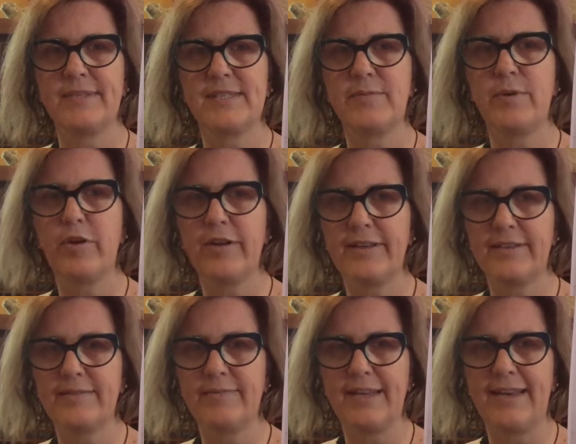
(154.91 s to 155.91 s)

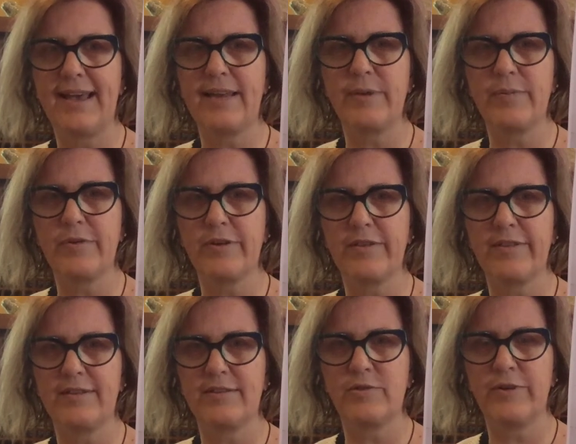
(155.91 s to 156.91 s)
Sabota anatomy book,
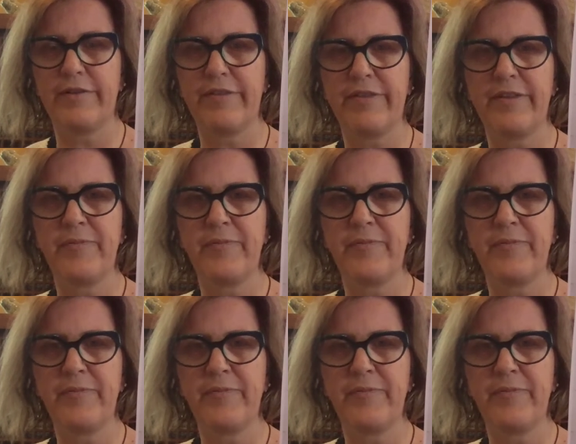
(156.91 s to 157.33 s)
the 12th